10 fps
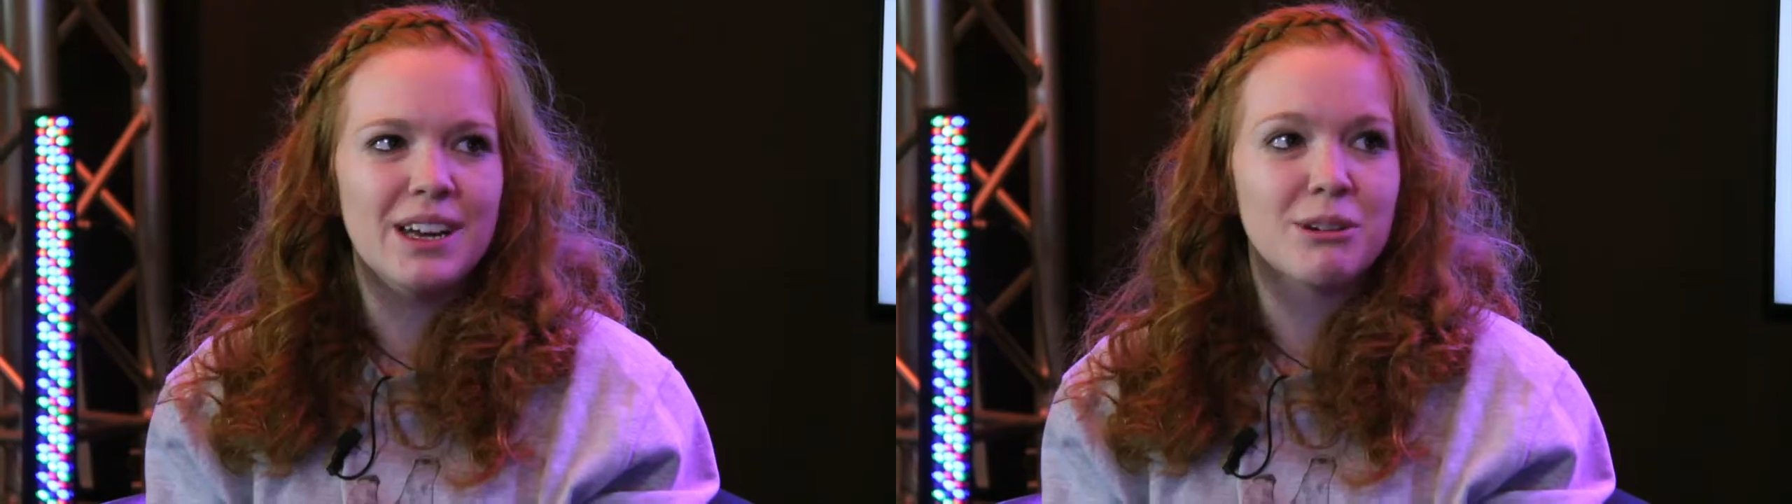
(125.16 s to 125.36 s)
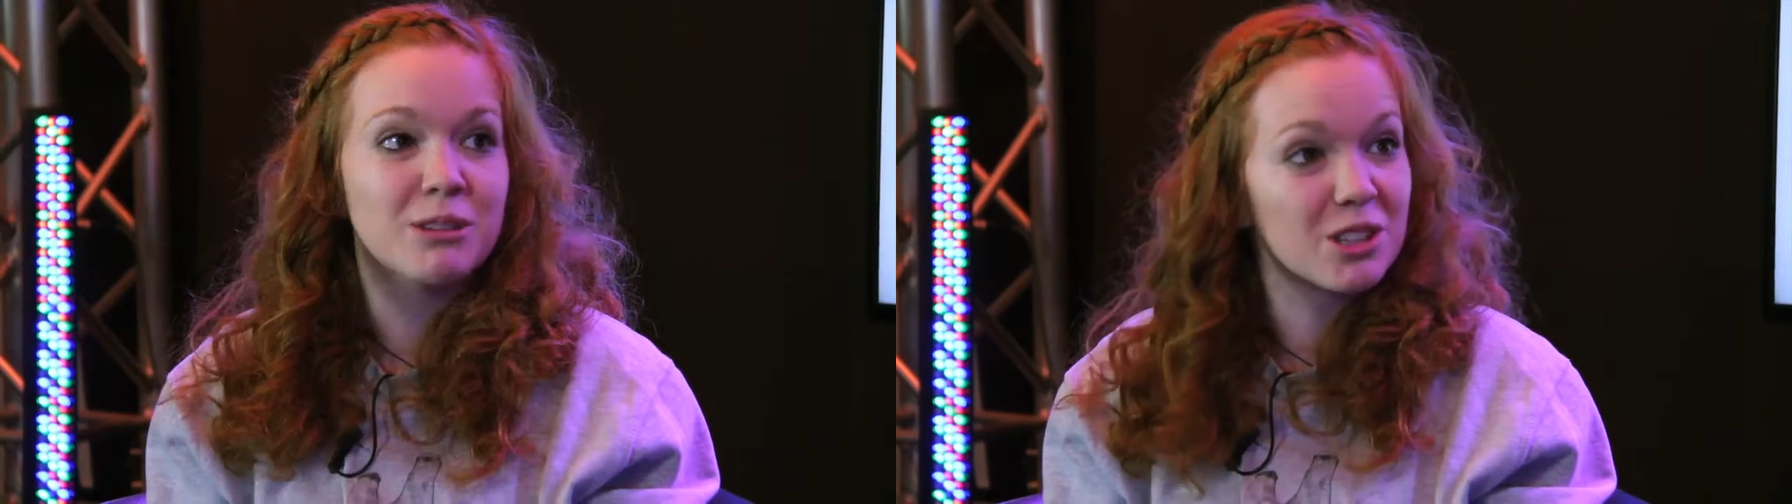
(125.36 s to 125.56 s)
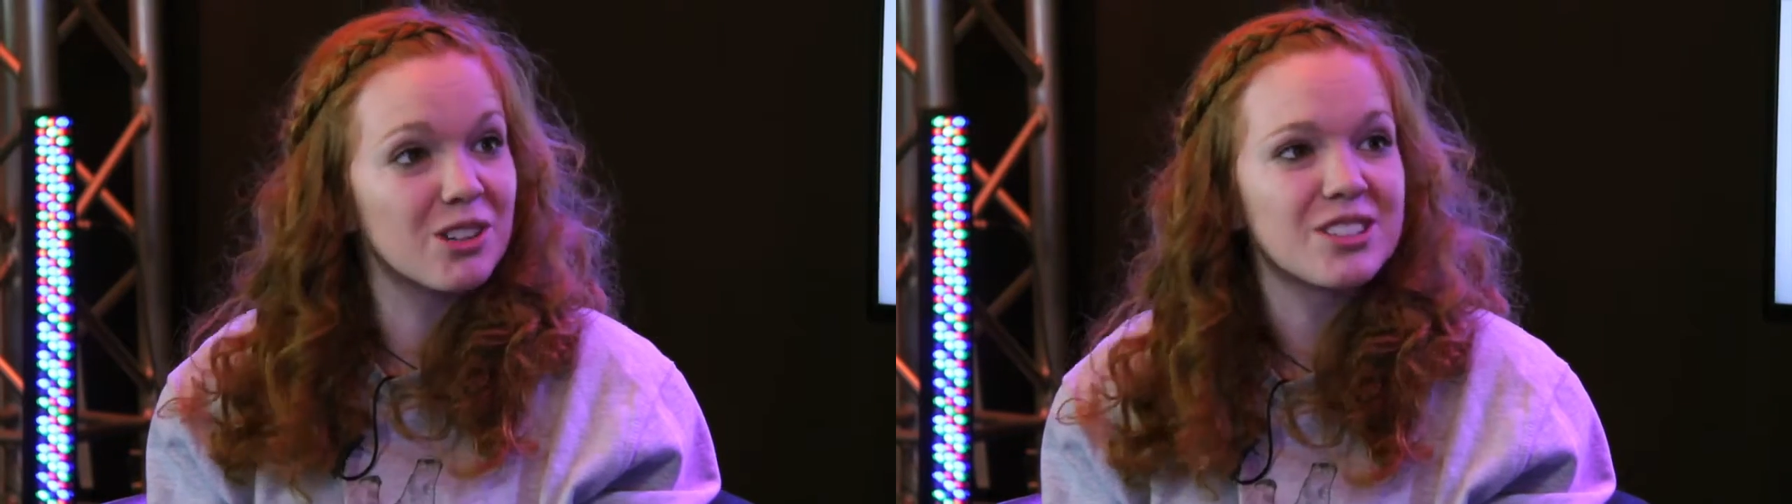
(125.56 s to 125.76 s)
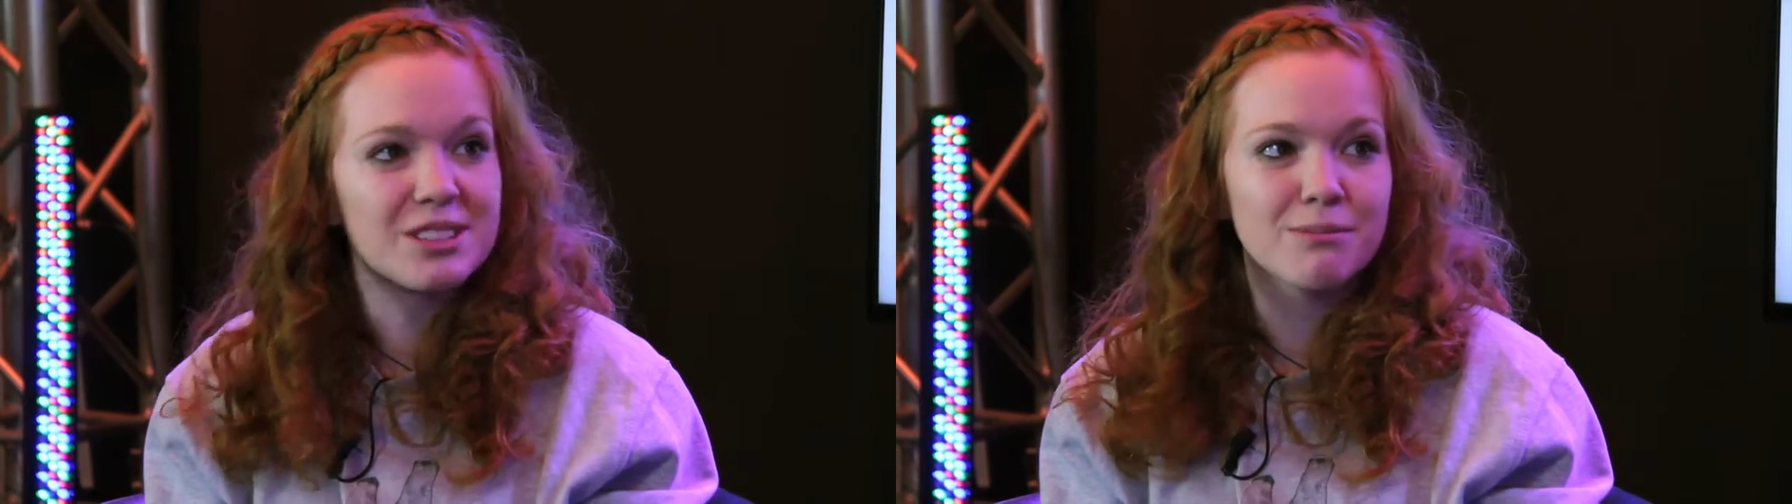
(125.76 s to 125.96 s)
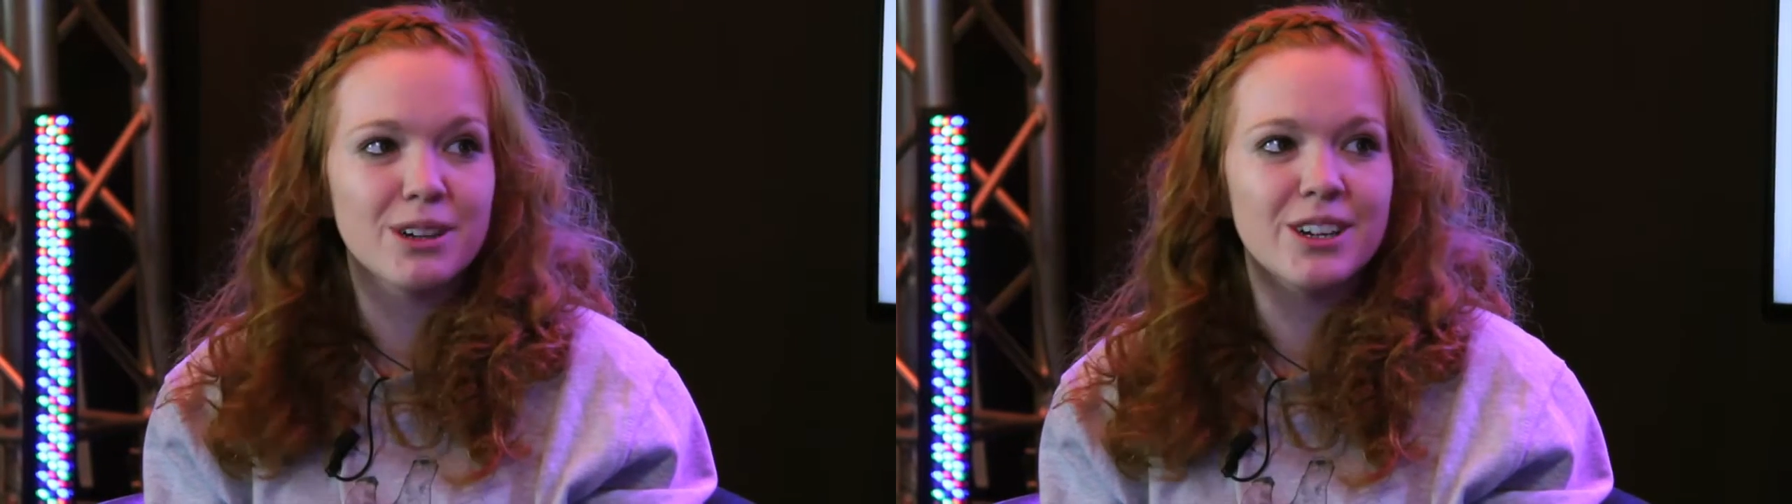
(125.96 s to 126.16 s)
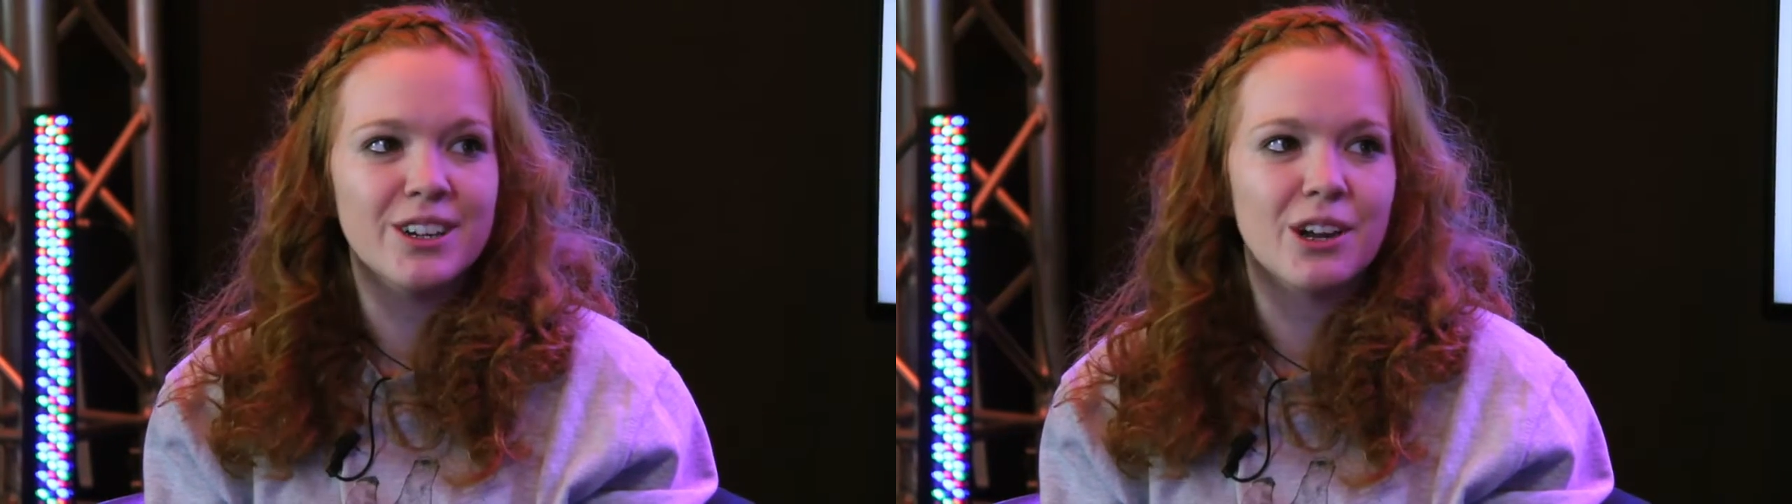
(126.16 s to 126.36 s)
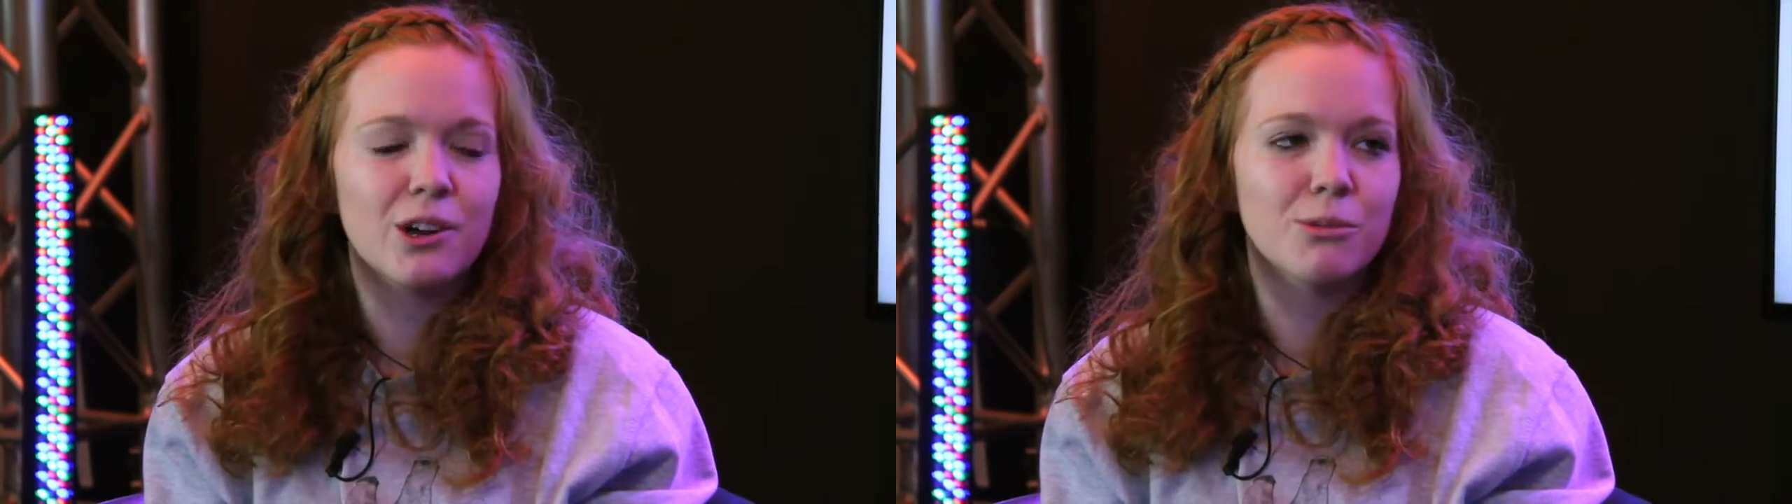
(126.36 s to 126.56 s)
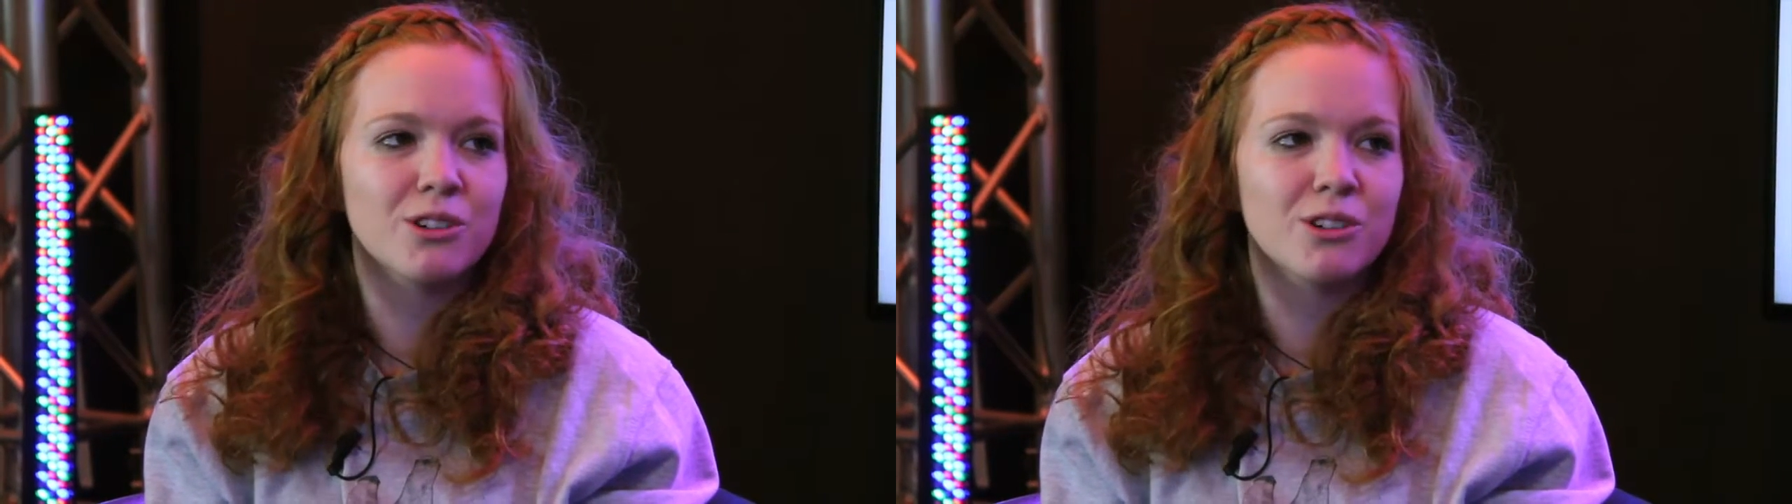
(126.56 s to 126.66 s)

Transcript: becomes a lot simpler and a lot